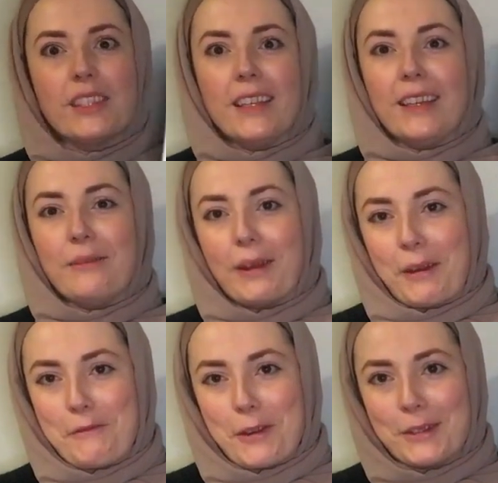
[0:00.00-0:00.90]
Obviously,
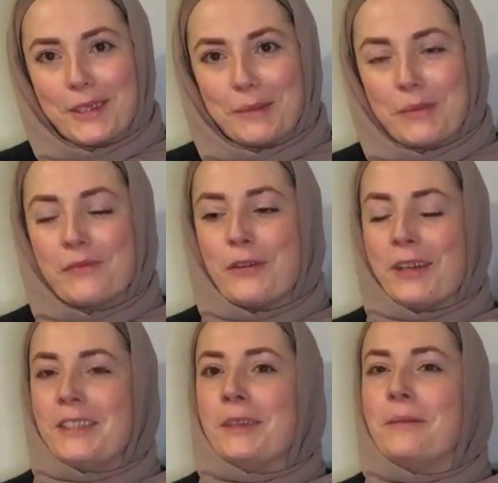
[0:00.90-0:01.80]
when I wrote it
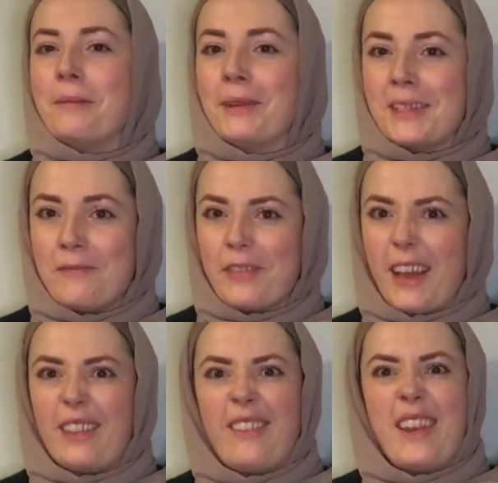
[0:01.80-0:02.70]
before, I'd only been
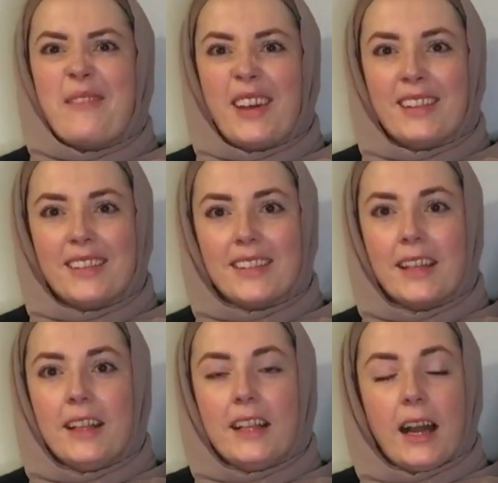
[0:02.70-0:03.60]
Muslim for 3
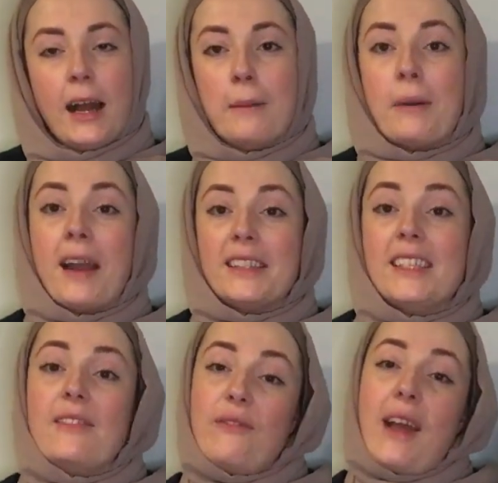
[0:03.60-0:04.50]
months, but
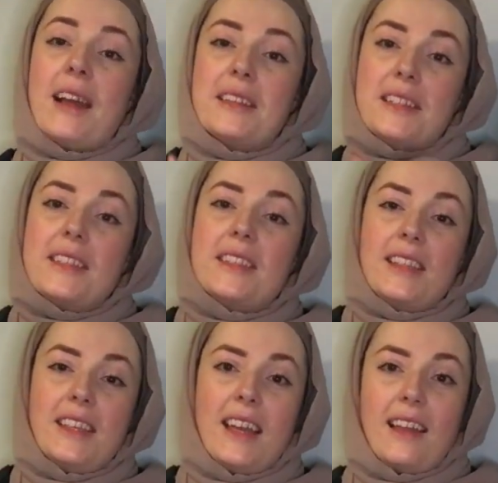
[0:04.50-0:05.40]
I did
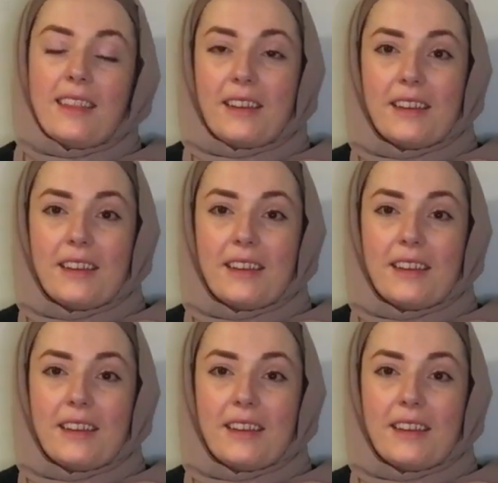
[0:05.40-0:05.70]
fast the